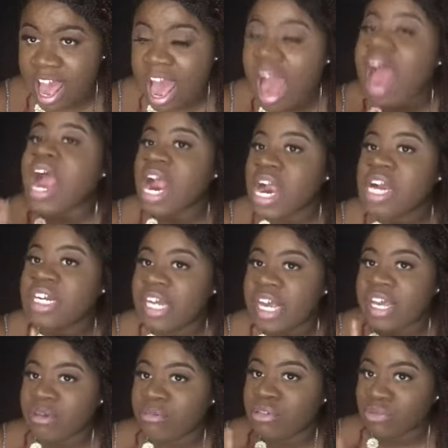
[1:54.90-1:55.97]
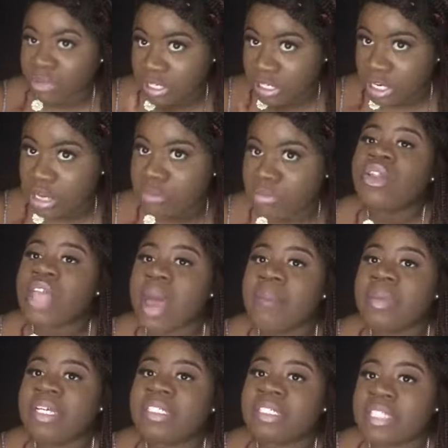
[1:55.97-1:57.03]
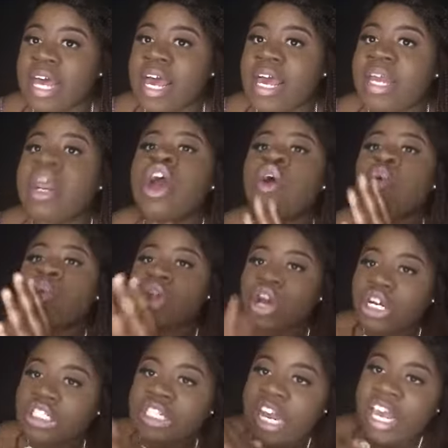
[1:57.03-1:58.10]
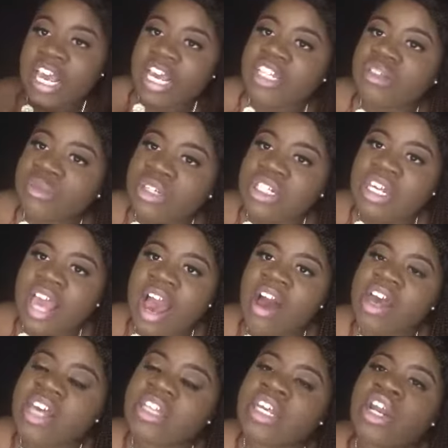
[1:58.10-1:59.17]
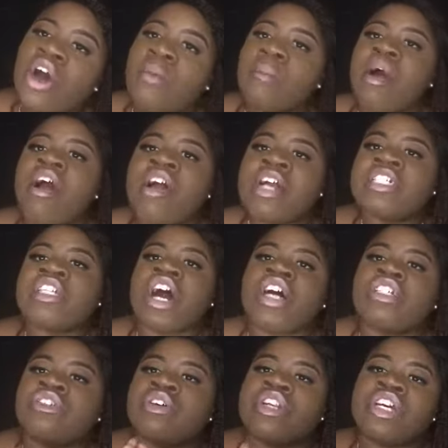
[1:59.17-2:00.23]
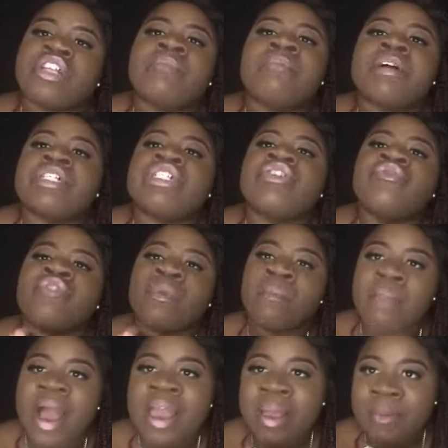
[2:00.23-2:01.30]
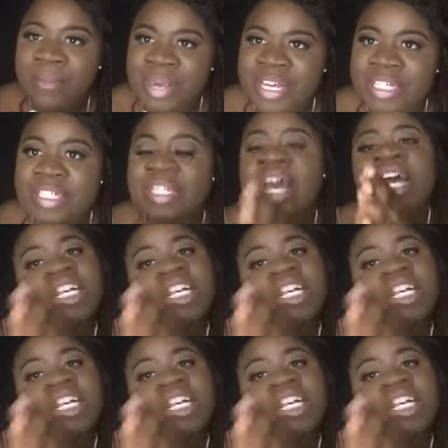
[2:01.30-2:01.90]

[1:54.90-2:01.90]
I heard that he was really dope. That being said, we're gonna check his music out, and then Amari is also another person from Mike Beats.